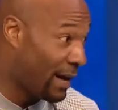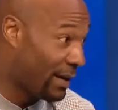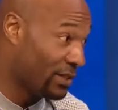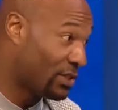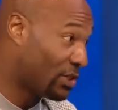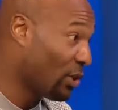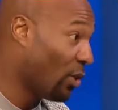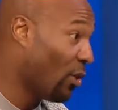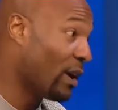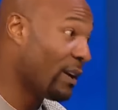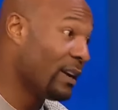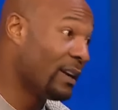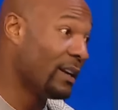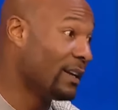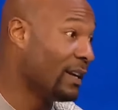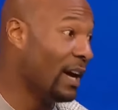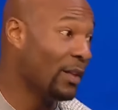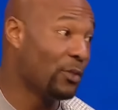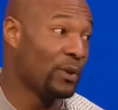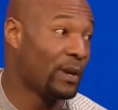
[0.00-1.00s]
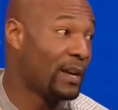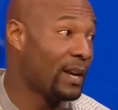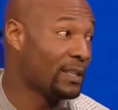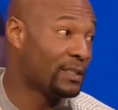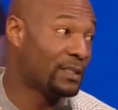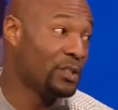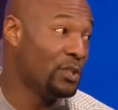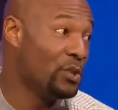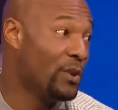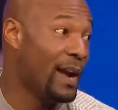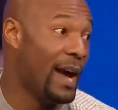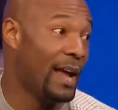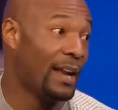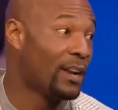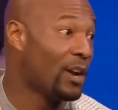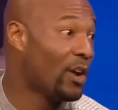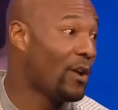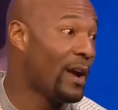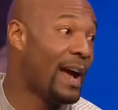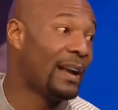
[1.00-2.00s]
got a sword in another one because you got to
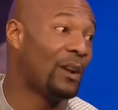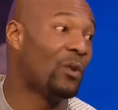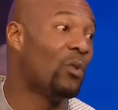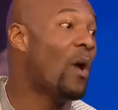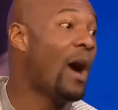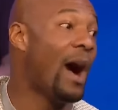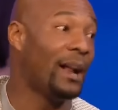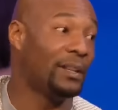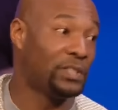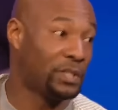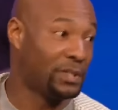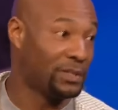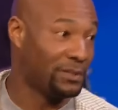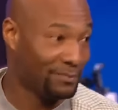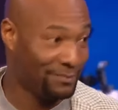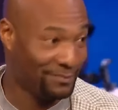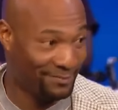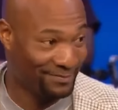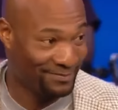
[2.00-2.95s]
learn how to watch,